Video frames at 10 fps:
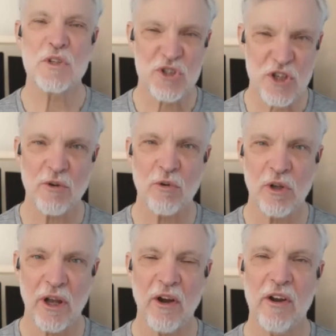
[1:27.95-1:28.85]

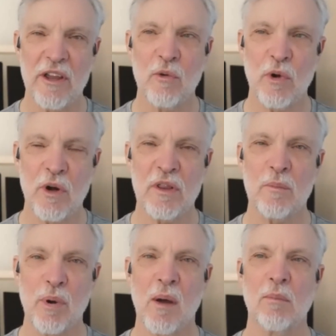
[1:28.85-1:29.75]
general area where the
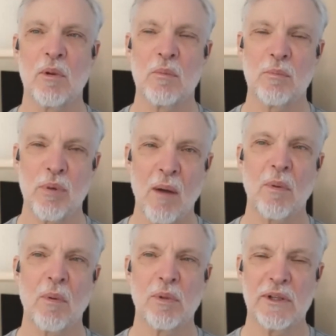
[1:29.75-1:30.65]
problem
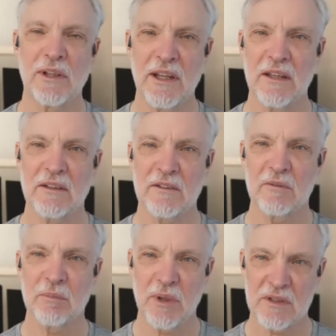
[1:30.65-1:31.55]
probably lays,
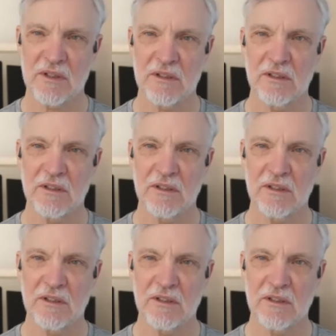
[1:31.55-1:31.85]
basically.